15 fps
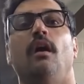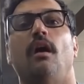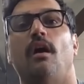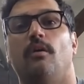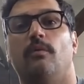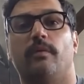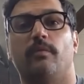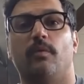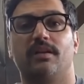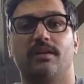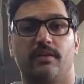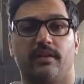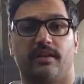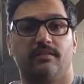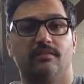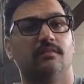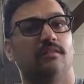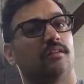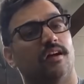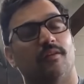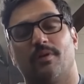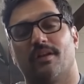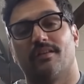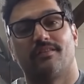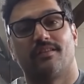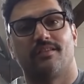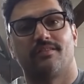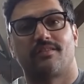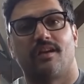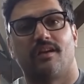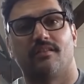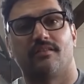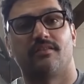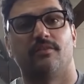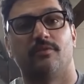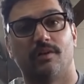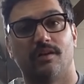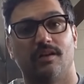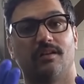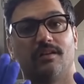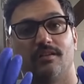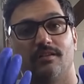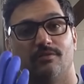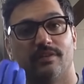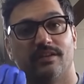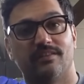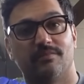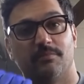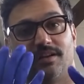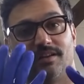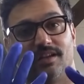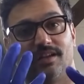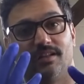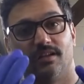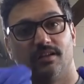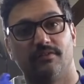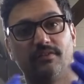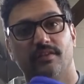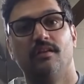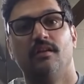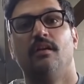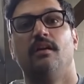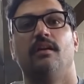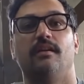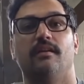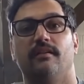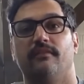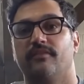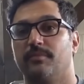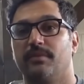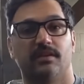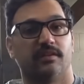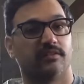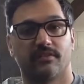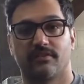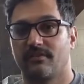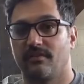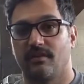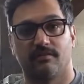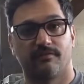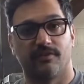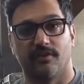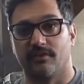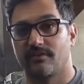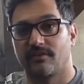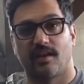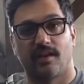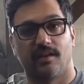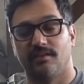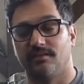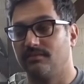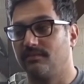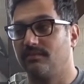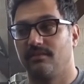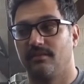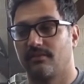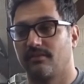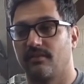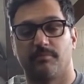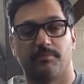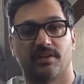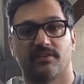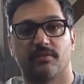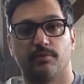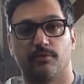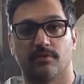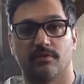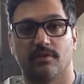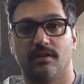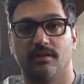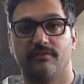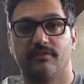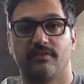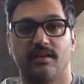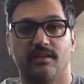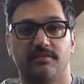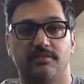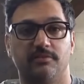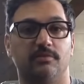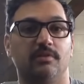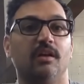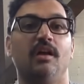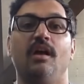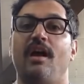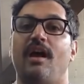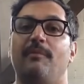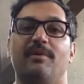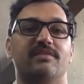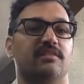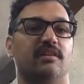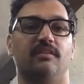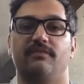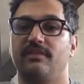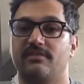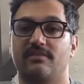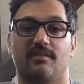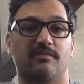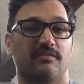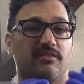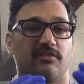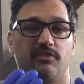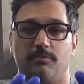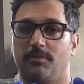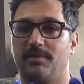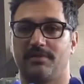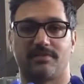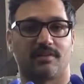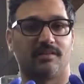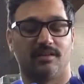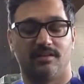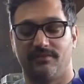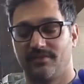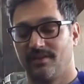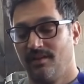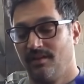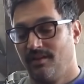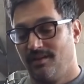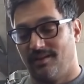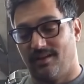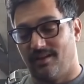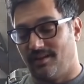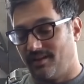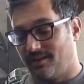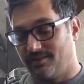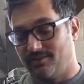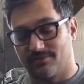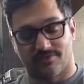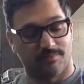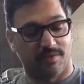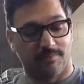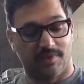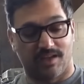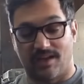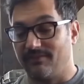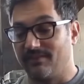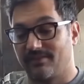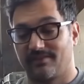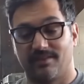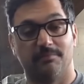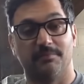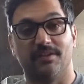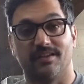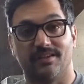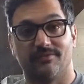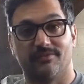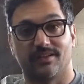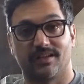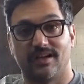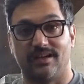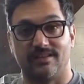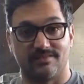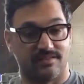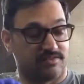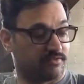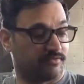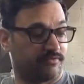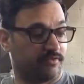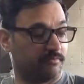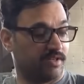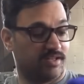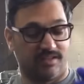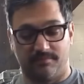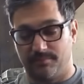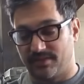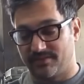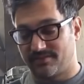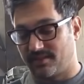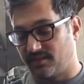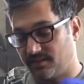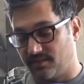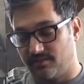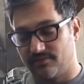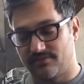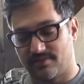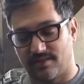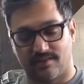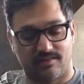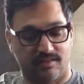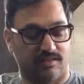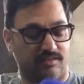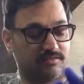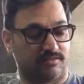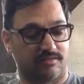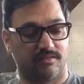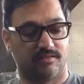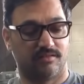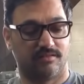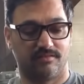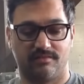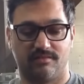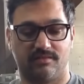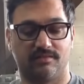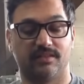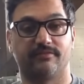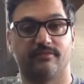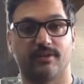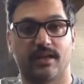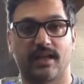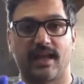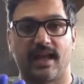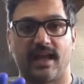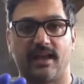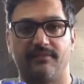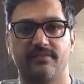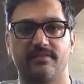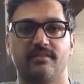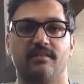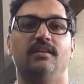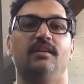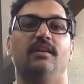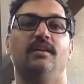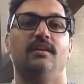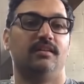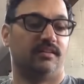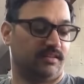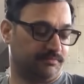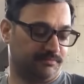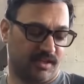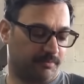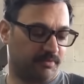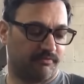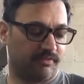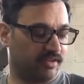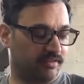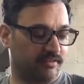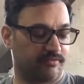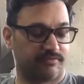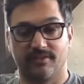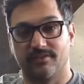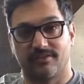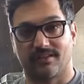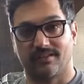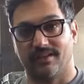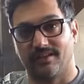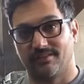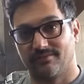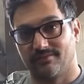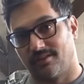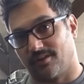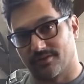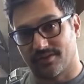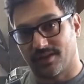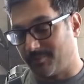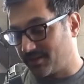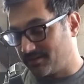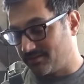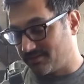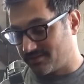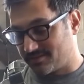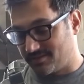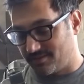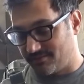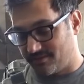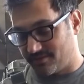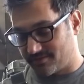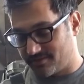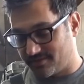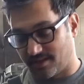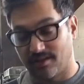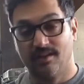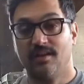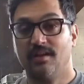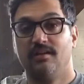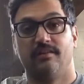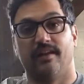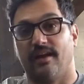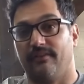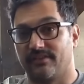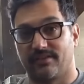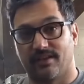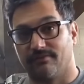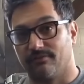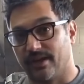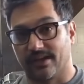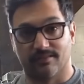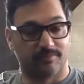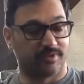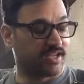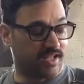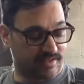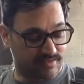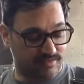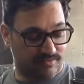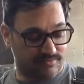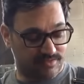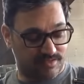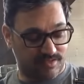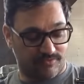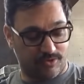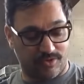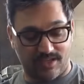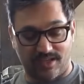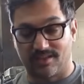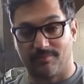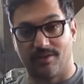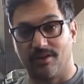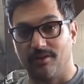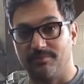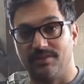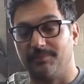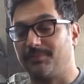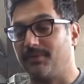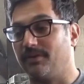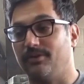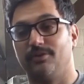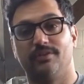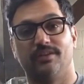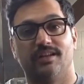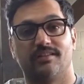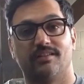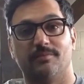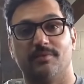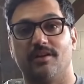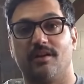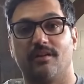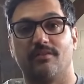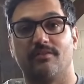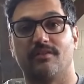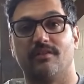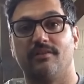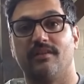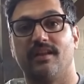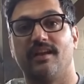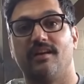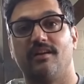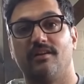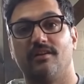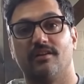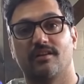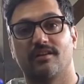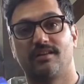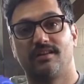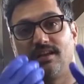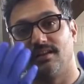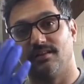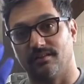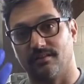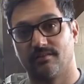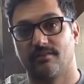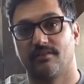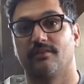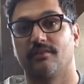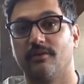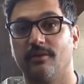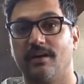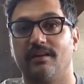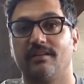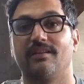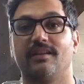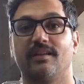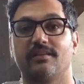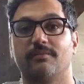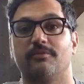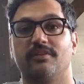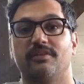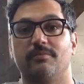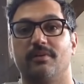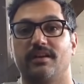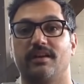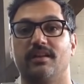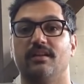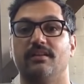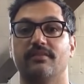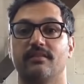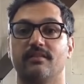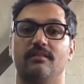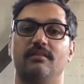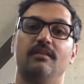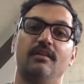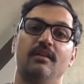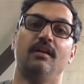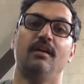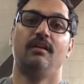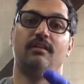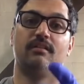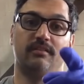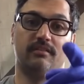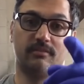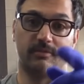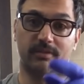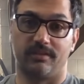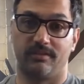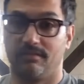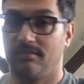Oh, and one thing I want to say, shout out to Grease Monkey Gloves for being just our first and such a big supporter of Stay Tuned. And myself, these are super bitchin' gloves. I use them. They make obviously a million different kinds. These are for busting ghosts, I think, or delivering calves. No, but really they're for using like harsh chemicals and stuff. They're sick. They obviously have regular mechanics gloves and stuff. You can get them at Home Depot. You can get them at Autozone. They are killer. So go out and get some Grease Monkey Gloves. Do it.